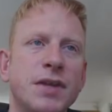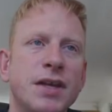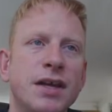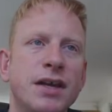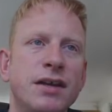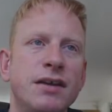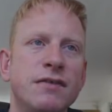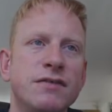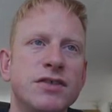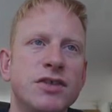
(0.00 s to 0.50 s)

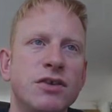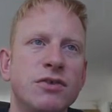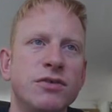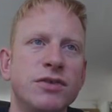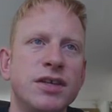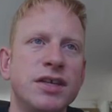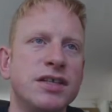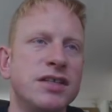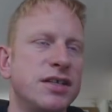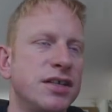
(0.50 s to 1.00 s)
and I've sold
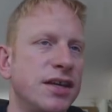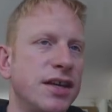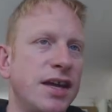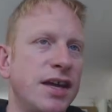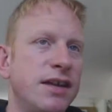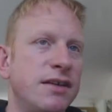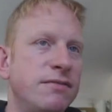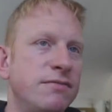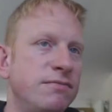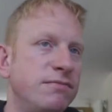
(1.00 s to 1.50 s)
this
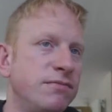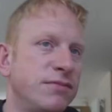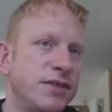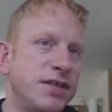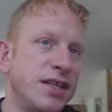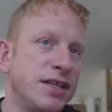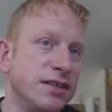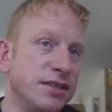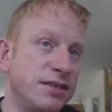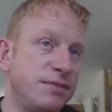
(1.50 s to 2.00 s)
again
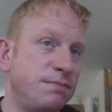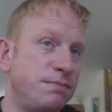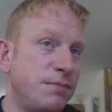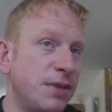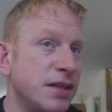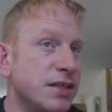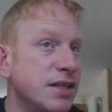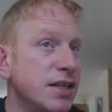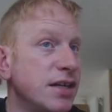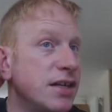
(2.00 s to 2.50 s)
since
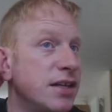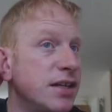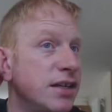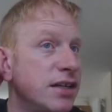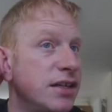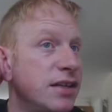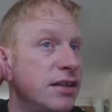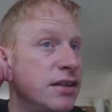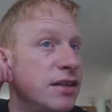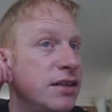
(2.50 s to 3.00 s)

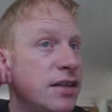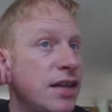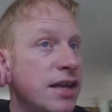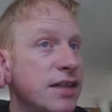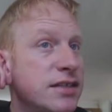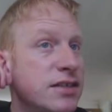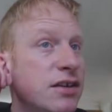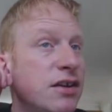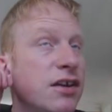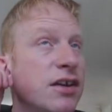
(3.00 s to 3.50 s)
basically that
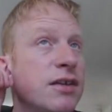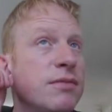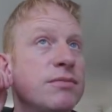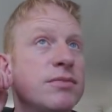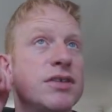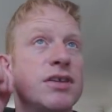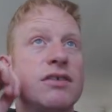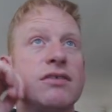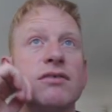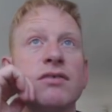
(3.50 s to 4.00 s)
time,
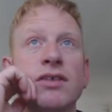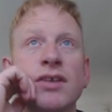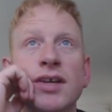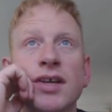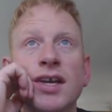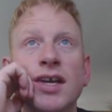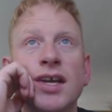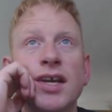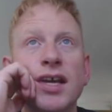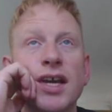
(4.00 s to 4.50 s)
so
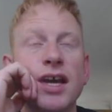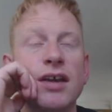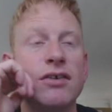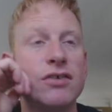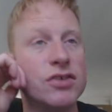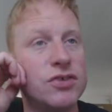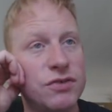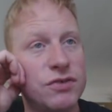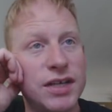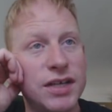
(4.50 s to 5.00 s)
getting
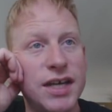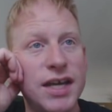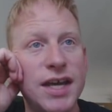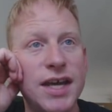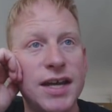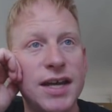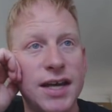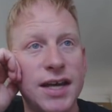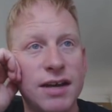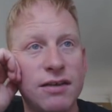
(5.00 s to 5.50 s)
on to a
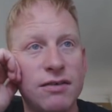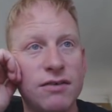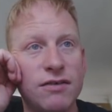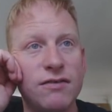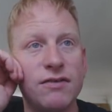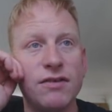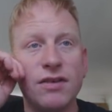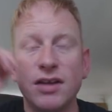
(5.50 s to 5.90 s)
year now.